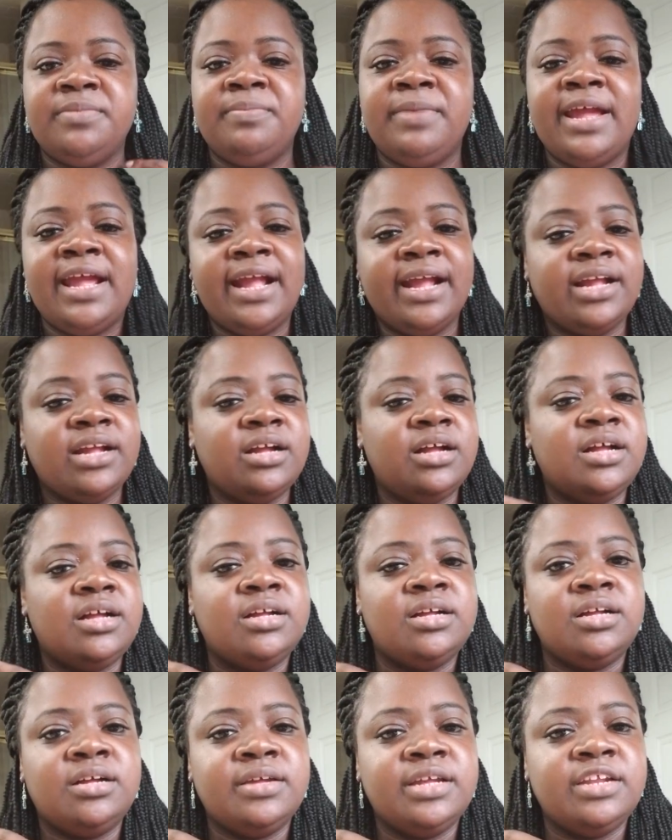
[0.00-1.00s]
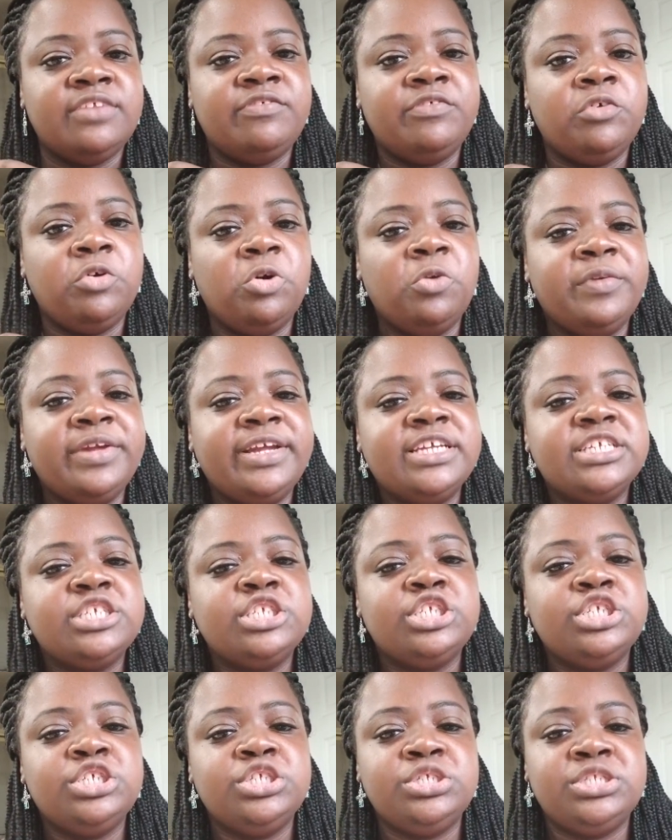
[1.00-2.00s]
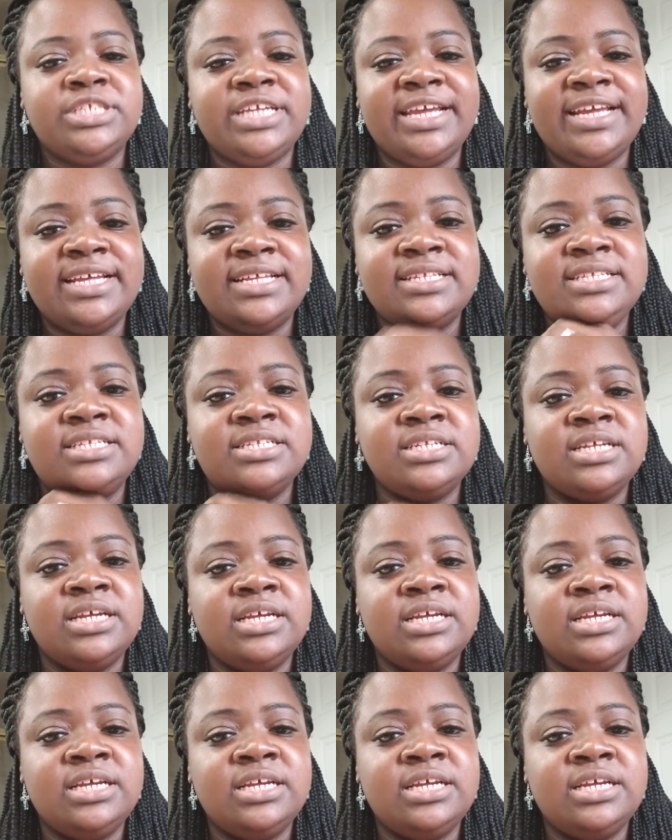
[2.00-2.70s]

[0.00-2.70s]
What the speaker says: back in 4 weeks to test